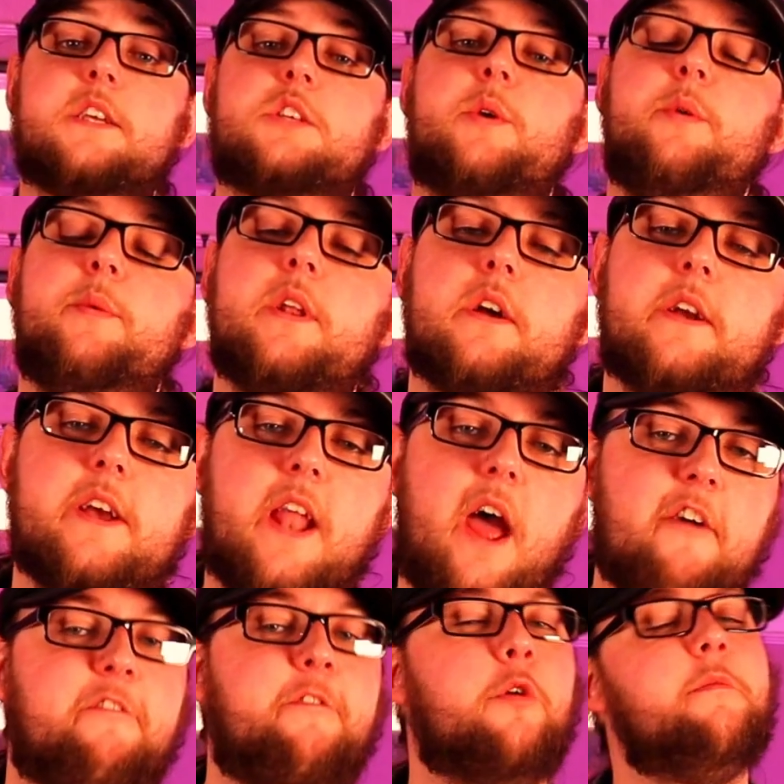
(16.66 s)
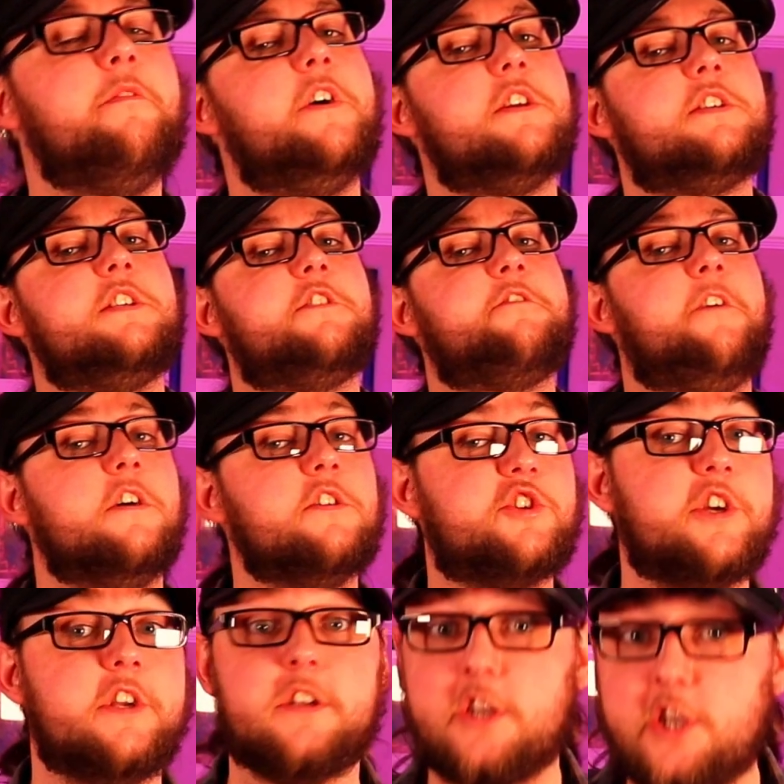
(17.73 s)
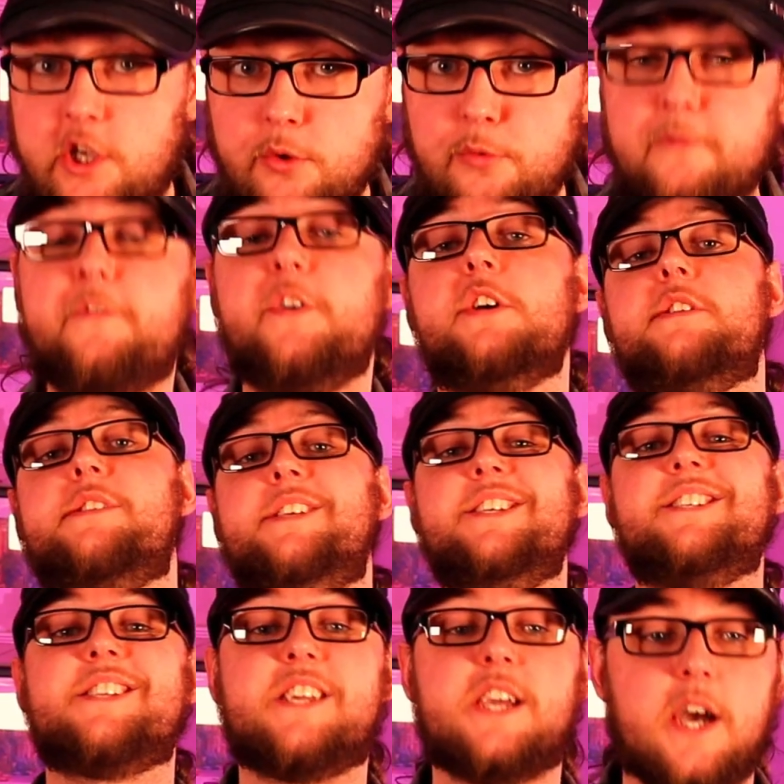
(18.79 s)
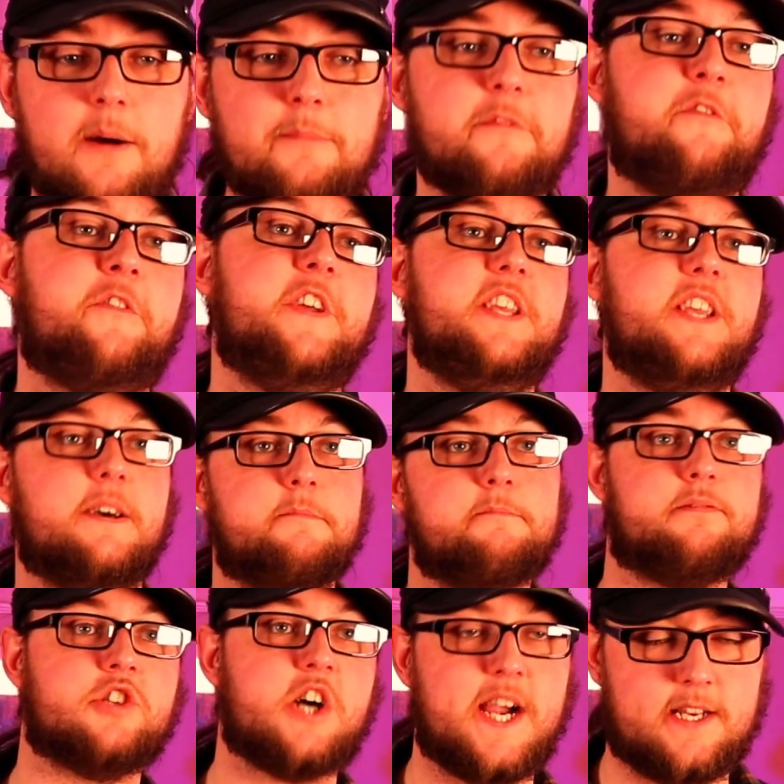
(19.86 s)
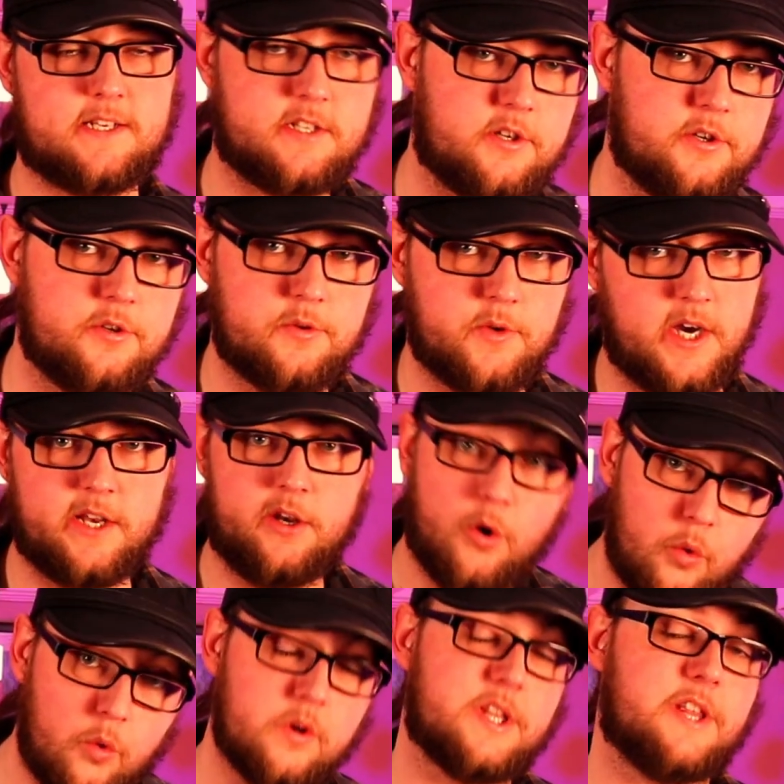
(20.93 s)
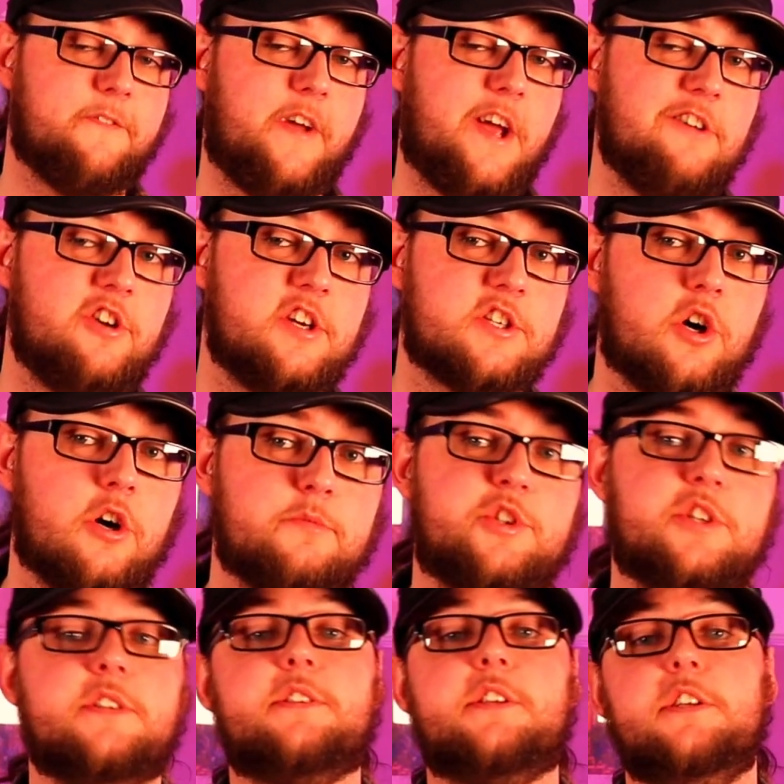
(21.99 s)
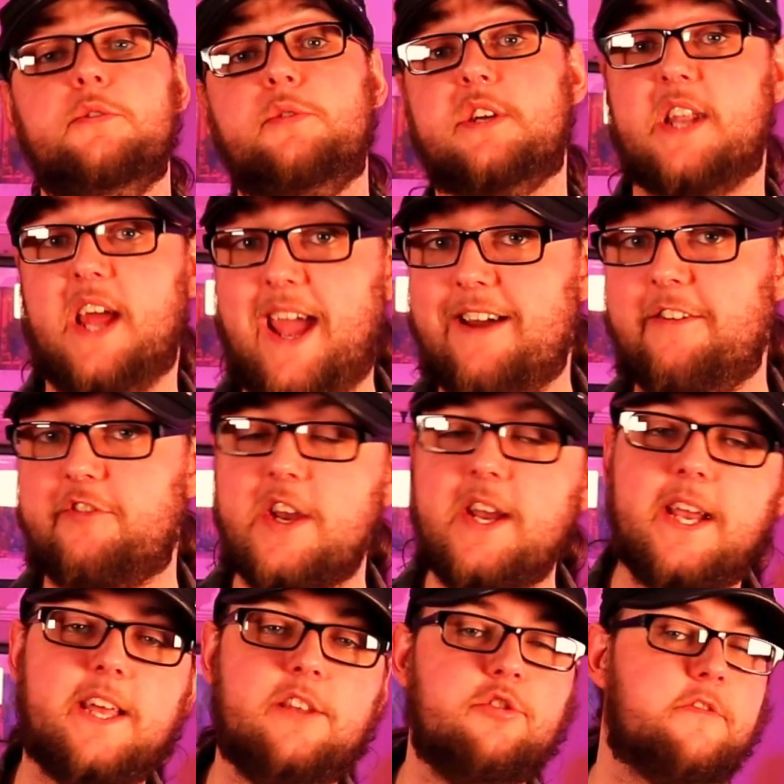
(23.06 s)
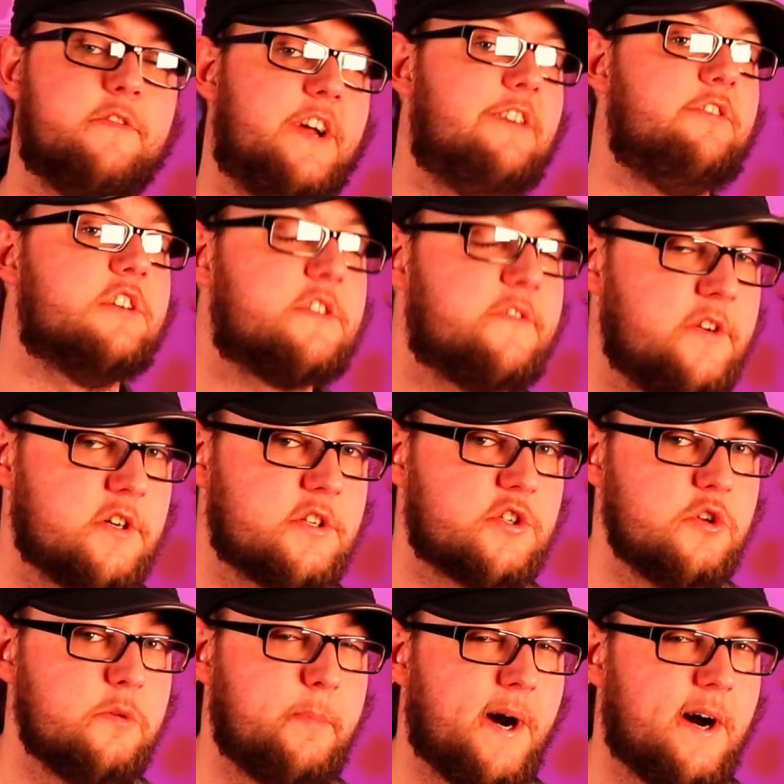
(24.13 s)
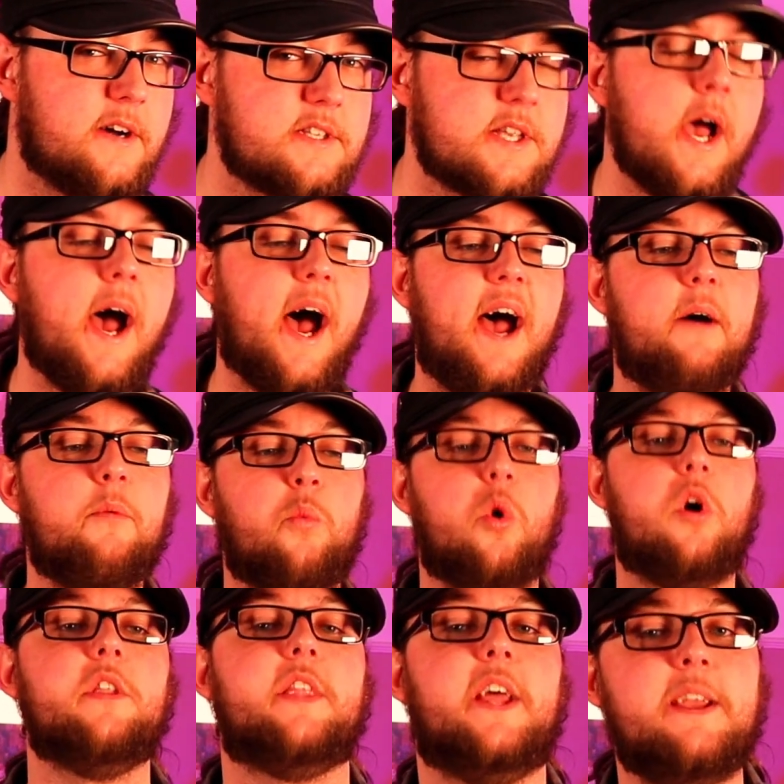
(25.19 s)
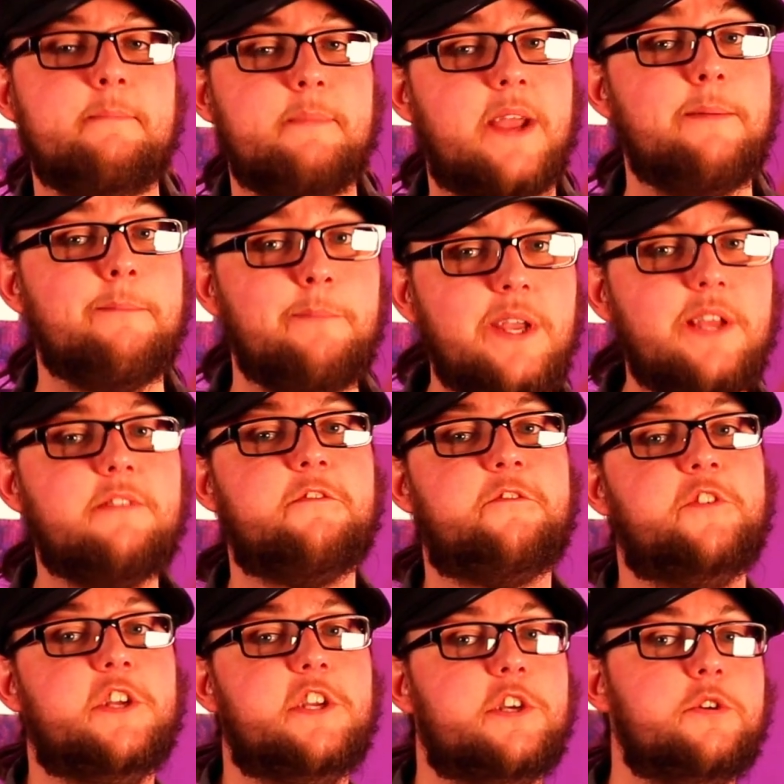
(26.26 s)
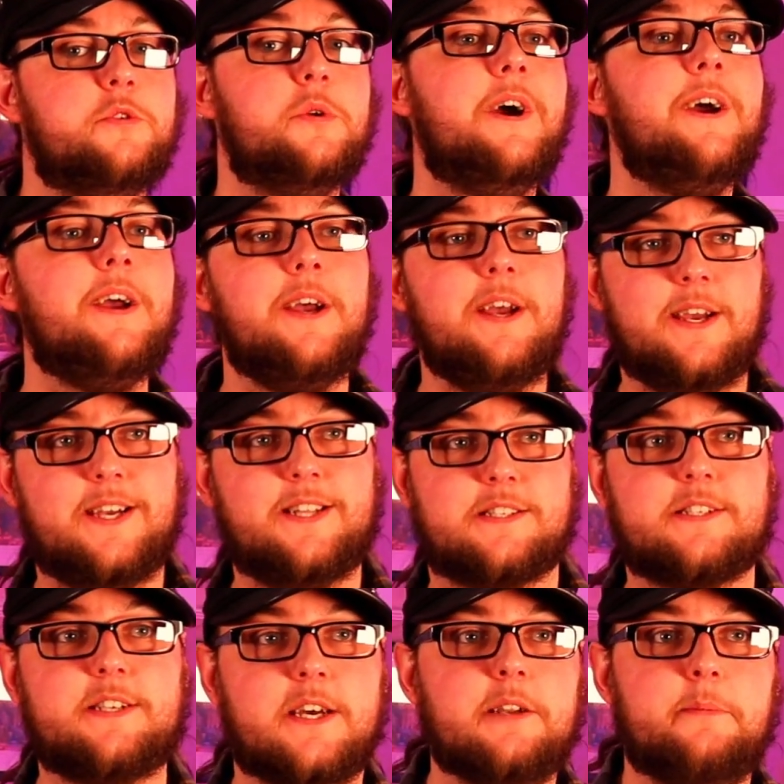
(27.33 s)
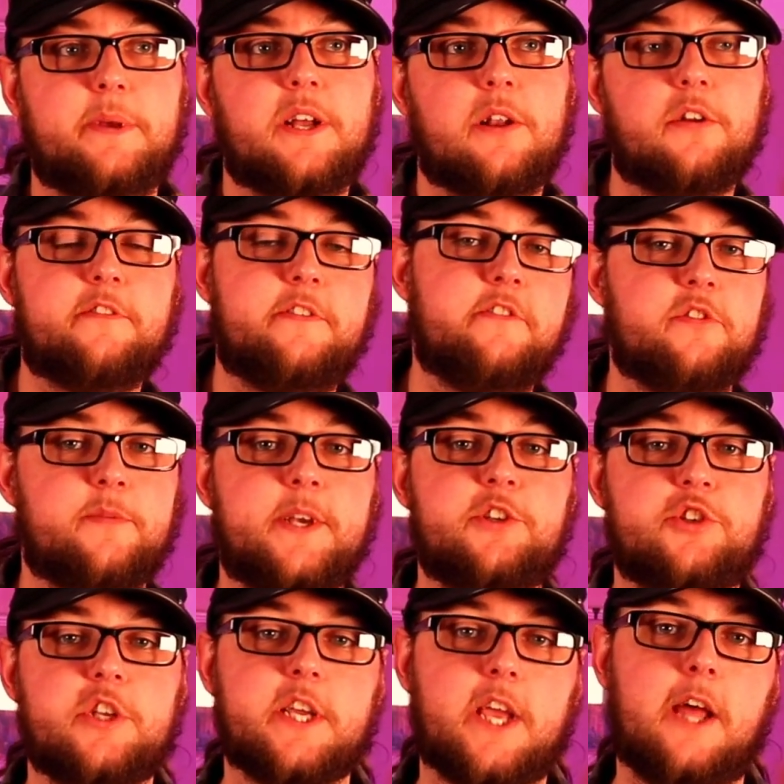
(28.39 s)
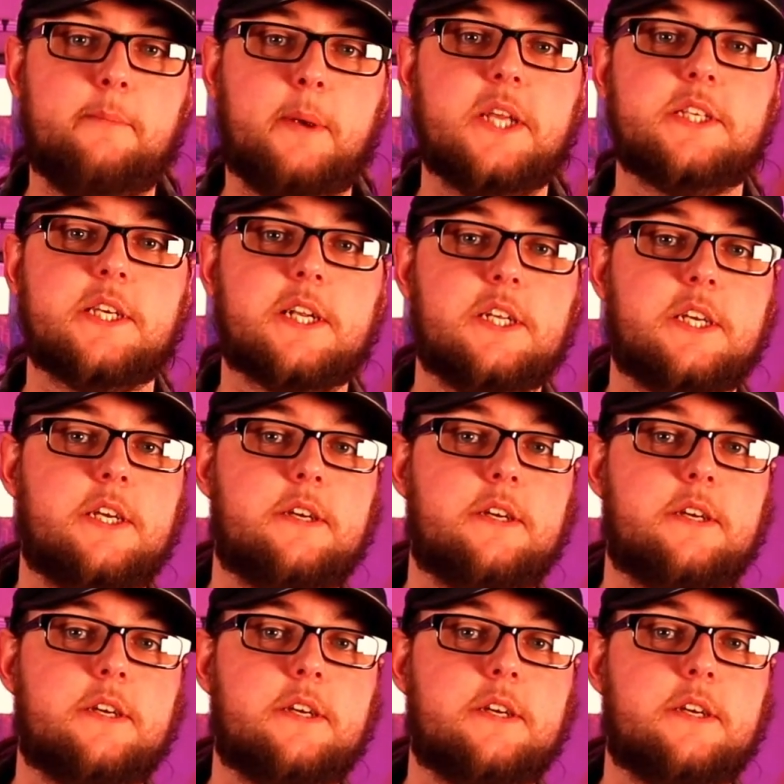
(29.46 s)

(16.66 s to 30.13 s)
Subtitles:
This week we're looking at form versus function, cute versus comfy and practical, and all of the various options that you can have in your various fursuit parts and what they may mean for you. It's going to be a lot of information again, basically.